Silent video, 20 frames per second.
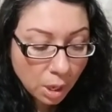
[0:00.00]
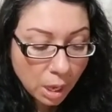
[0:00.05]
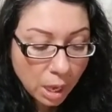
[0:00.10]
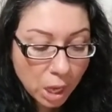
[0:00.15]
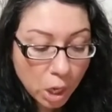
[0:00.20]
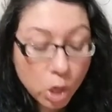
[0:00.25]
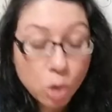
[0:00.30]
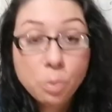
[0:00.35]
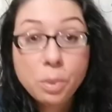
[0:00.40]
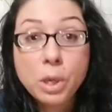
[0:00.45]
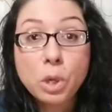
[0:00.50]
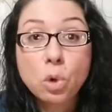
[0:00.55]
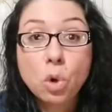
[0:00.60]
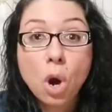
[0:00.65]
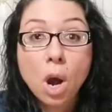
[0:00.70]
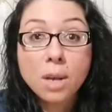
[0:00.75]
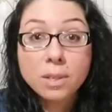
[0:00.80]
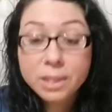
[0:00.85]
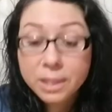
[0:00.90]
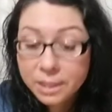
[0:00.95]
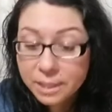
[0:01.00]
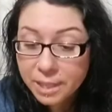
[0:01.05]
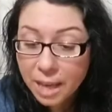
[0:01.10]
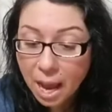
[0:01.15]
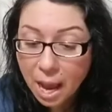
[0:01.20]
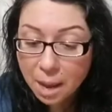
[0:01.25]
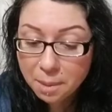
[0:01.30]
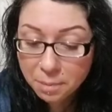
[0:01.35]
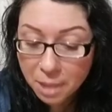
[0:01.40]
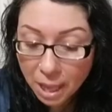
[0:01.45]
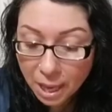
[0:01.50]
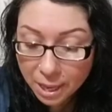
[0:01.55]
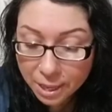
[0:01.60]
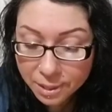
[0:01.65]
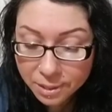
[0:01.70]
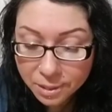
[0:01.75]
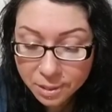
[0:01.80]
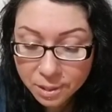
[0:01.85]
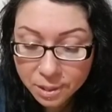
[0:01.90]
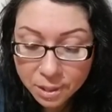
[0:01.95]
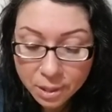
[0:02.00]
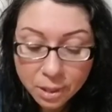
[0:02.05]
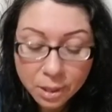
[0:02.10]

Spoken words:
It could be crossing timelines.